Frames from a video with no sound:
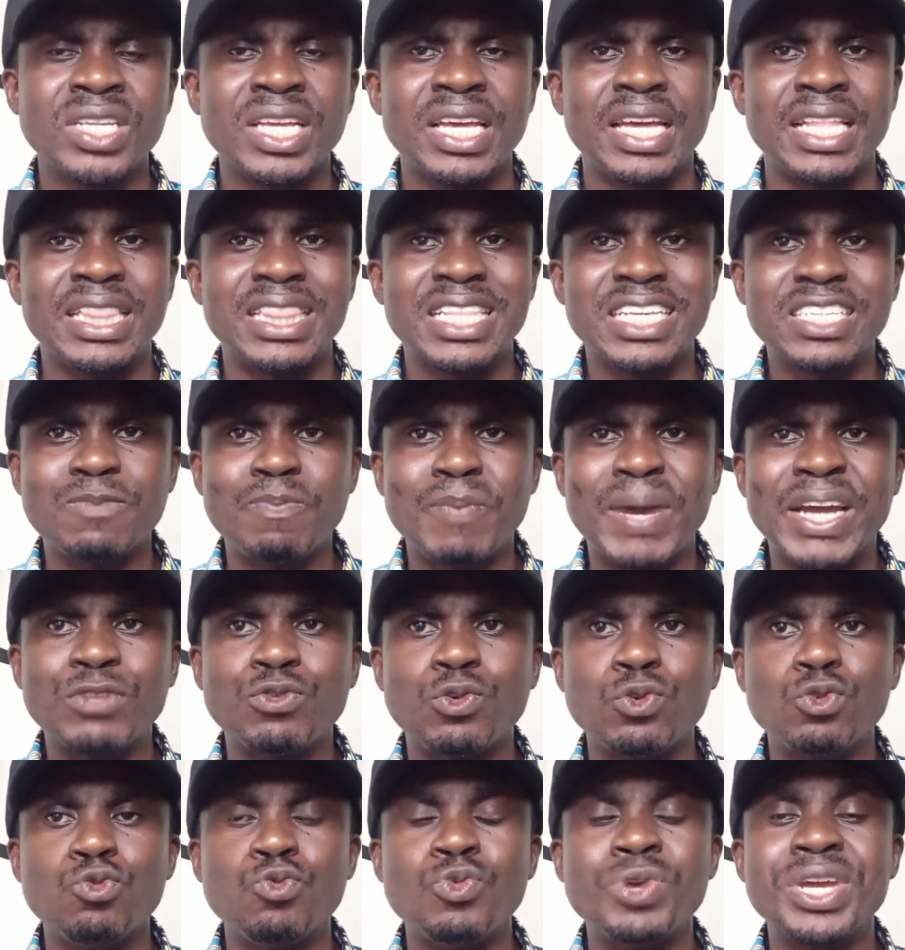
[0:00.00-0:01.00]
and this
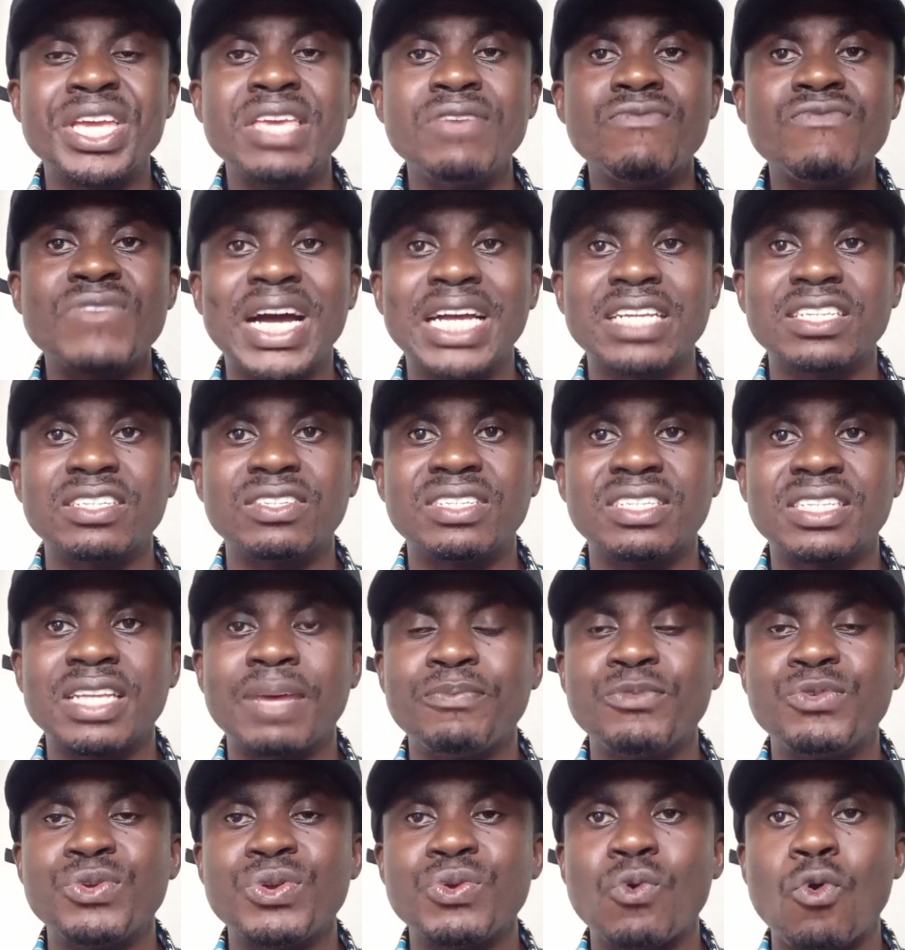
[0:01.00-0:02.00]
mitosis will give us
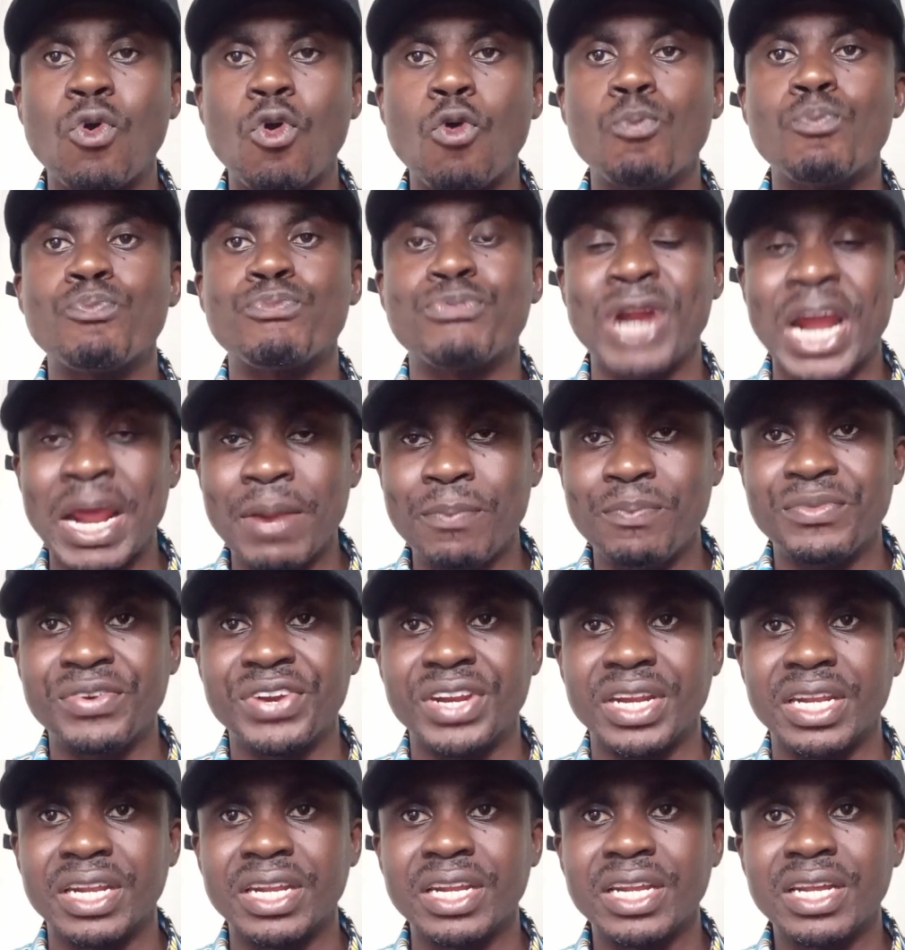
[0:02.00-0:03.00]
something we call primary,